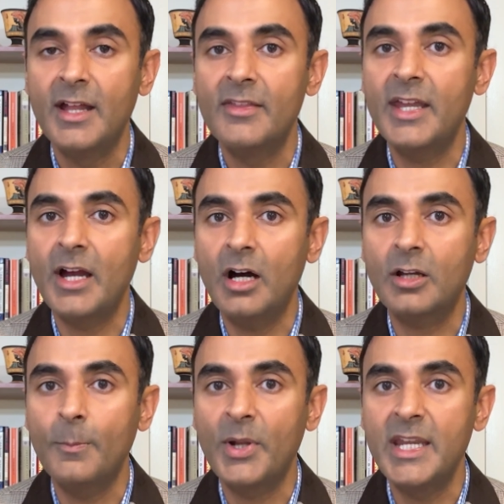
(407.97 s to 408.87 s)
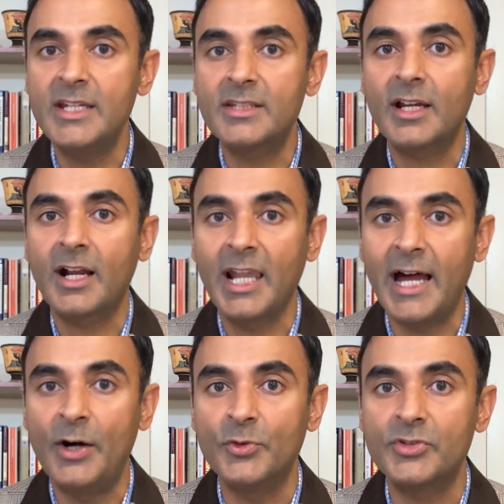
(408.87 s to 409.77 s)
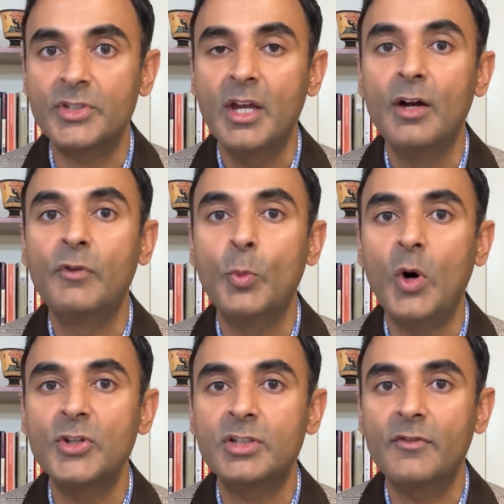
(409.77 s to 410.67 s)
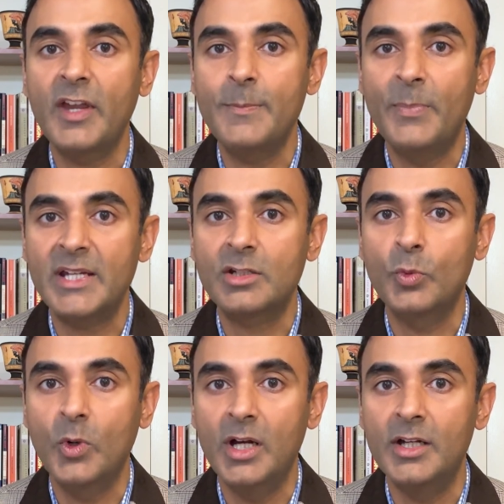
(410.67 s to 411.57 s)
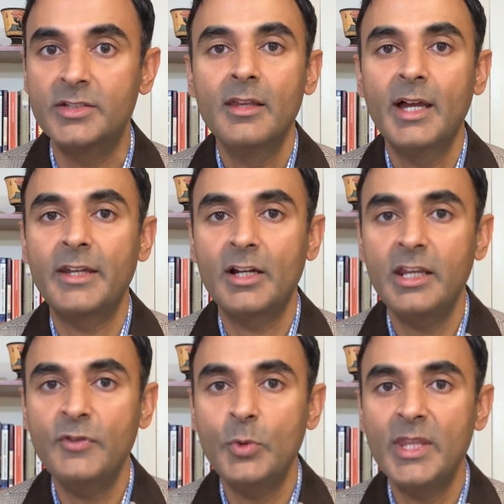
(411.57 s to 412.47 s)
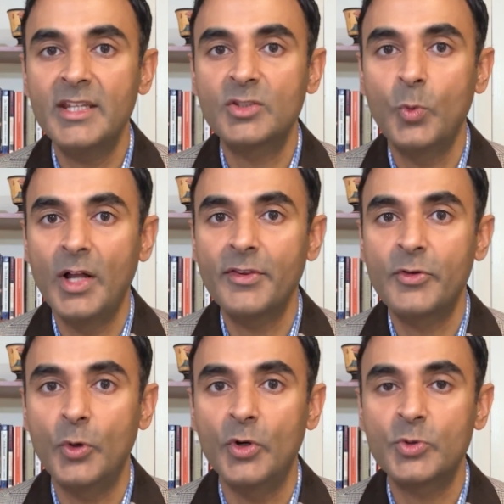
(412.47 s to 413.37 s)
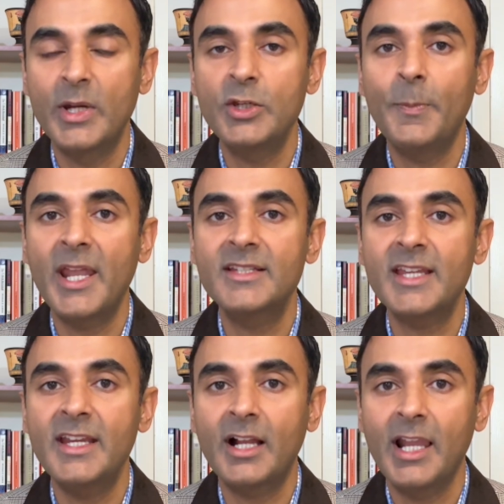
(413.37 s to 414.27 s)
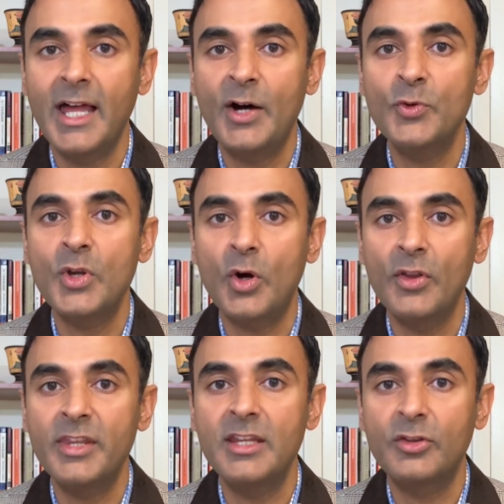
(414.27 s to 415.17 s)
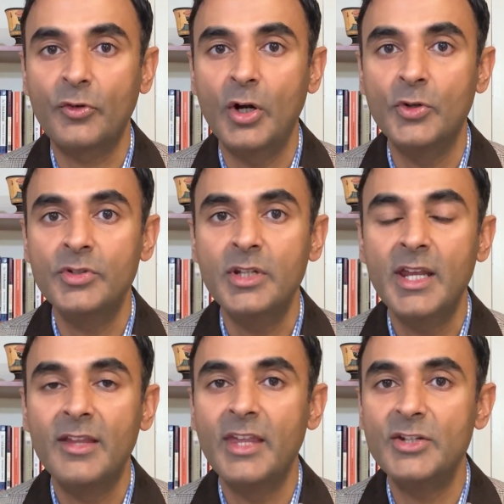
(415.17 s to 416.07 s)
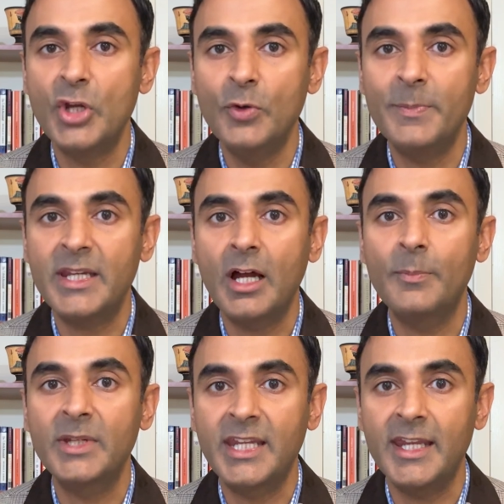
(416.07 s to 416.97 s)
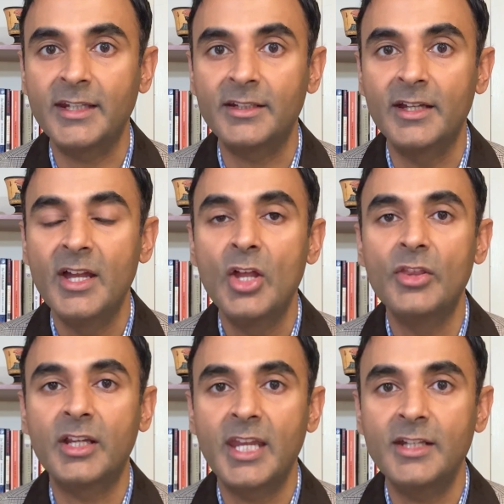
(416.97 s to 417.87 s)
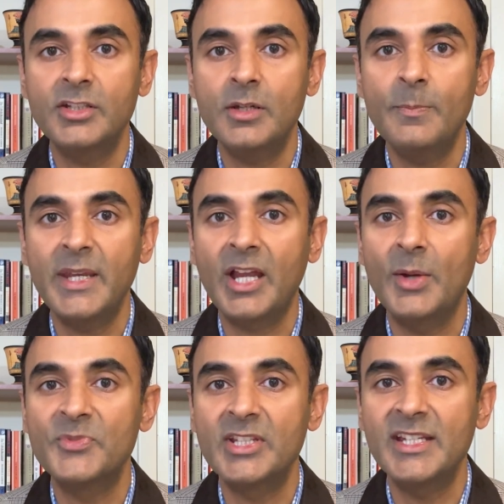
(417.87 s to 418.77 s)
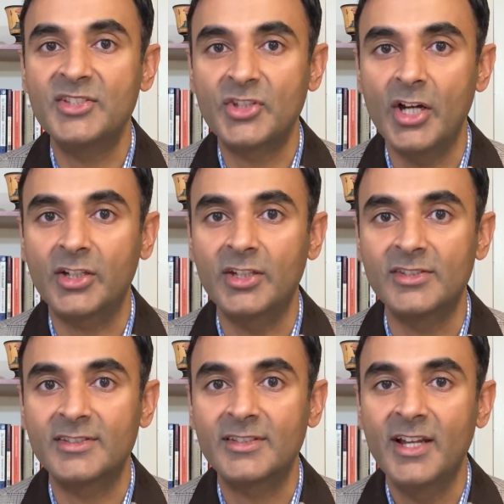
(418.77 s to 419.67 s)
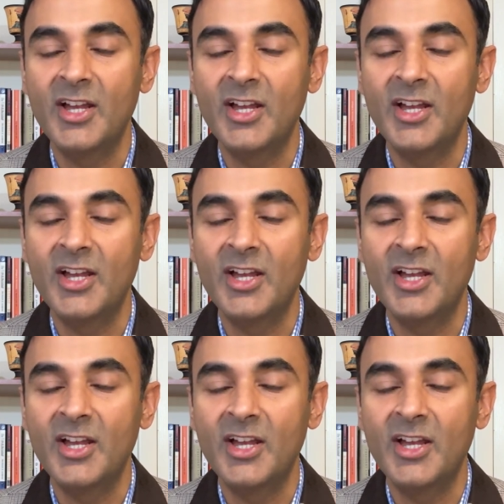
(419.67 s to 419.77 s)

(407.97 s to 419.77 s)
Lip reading: They are complete clowns, for want of a better word. And I leave you with this one thought. When you place a clown on the throne, they don't become king. The kingdom becomes the circus.